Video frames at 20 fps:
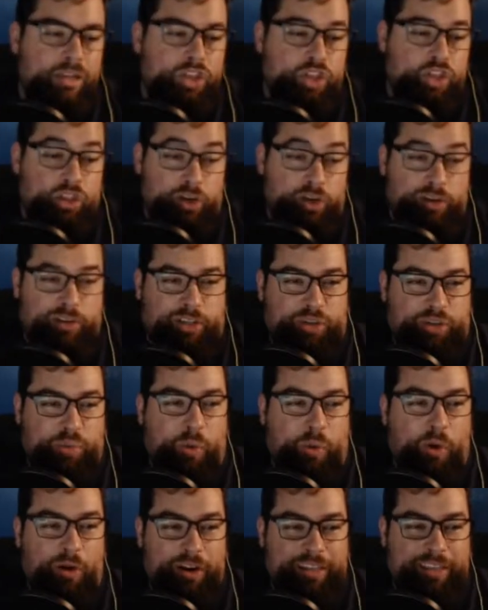Search
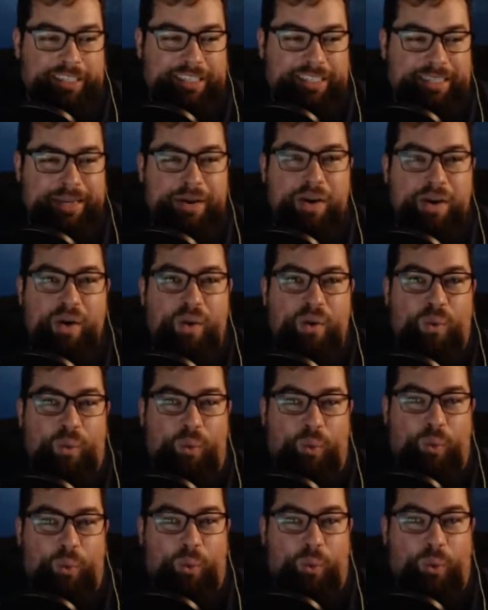warrant.
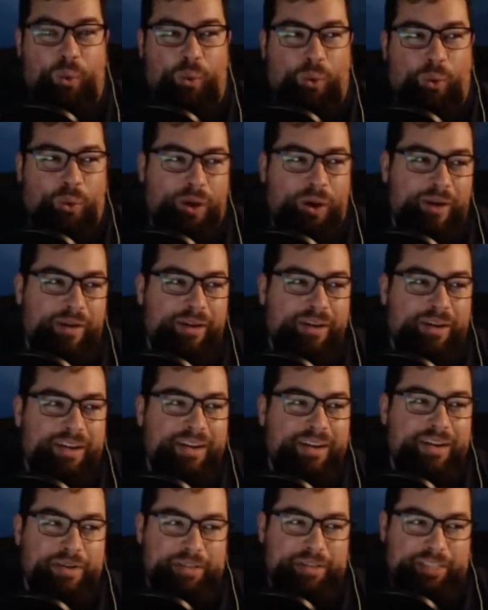Whoa.
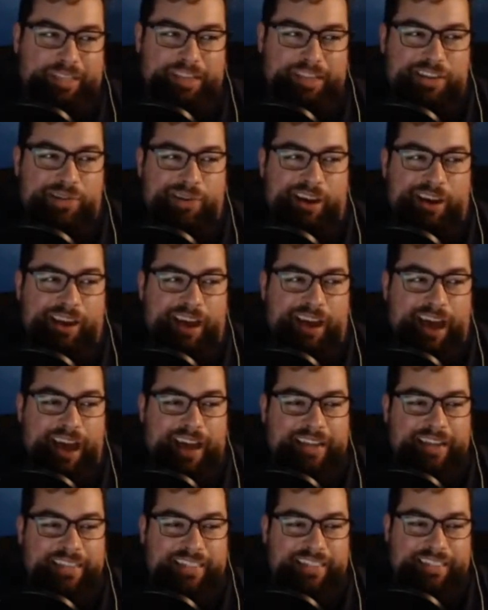See you,
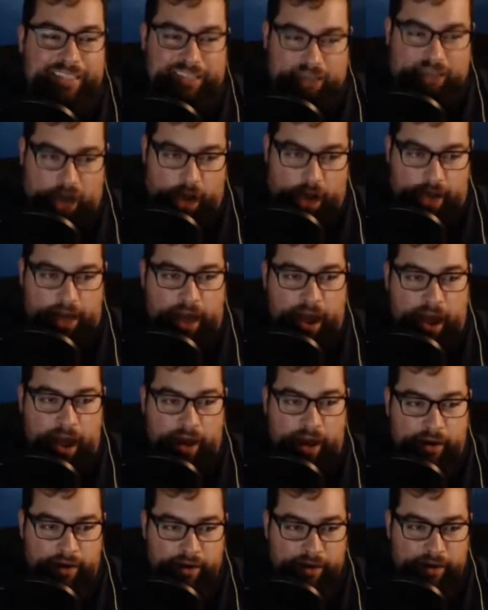Hokius. Take care.